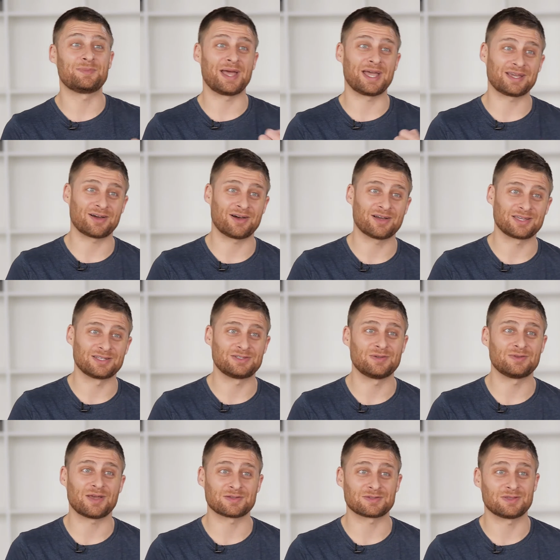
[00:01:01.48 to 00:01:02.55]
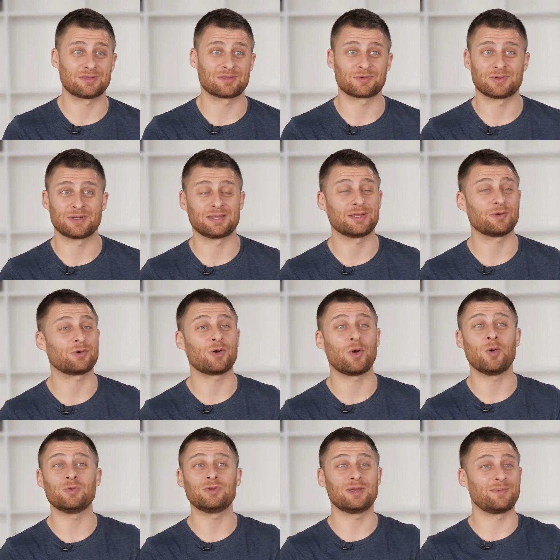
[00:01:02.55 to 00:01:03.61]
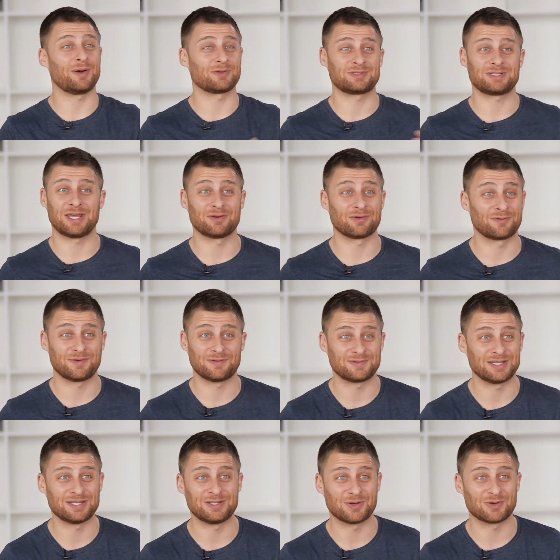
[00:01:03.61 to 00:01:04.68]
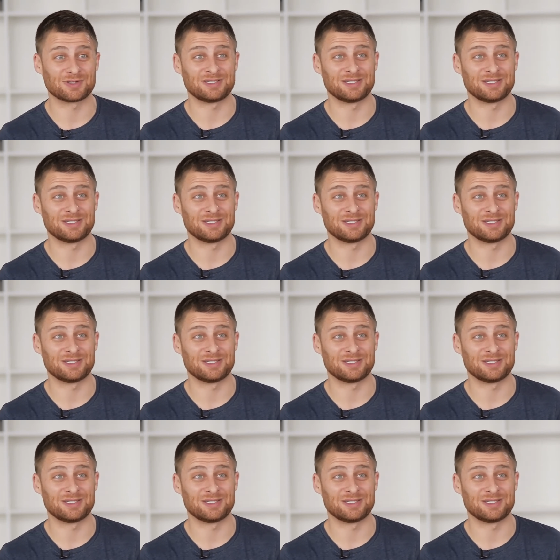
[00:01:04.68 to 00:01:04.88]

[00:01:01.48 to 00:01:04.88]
Bangkok in 2003, there were only about 10 or 15 yoga